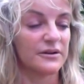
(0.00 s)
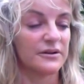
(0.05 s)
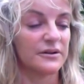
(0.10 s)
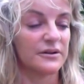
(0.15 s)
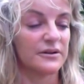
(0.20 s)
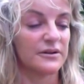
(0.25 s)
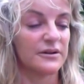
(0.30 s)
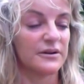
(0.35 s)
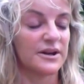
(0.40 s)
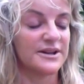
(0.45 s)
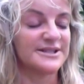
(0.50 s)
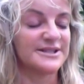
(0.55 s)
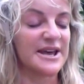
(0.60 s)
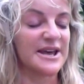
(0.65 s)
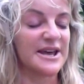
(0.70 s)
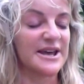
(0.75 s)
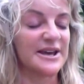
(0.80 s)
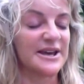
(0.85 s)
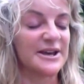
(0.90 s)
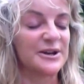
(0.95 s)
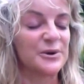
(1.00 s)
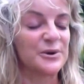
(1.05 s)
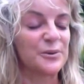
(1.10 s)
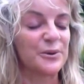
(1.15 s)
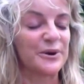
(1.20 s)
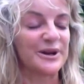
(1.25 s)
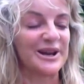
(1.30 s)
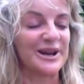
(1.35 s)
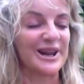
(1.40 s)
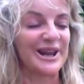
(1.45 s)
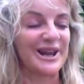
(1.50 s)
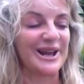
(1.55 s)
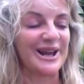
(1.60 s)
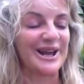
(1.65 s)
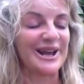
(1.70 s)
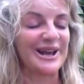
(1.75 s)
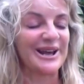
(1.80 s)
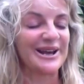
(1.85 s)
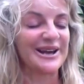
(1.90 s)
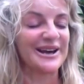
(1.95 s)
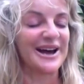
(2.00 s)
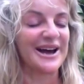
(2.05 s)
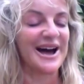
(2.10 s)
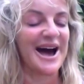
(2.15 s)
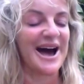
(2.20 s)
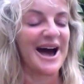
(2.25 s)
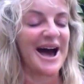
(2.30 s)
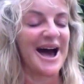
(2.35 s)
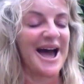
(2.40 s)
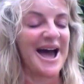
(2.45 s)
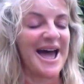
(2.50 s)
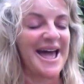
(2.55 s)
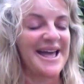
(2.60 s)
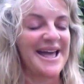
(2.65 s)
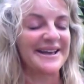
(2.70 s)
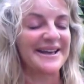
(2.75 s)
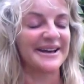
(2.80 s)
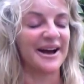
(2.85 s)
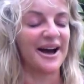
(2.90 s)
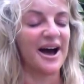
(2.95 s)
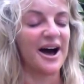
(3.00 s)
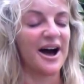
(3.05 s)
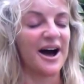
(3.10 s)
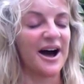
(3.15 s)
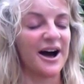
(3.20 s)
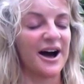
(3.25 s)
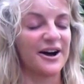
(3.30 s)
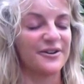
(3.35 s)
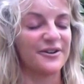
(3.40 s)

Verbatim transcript: and say inwardly, I have.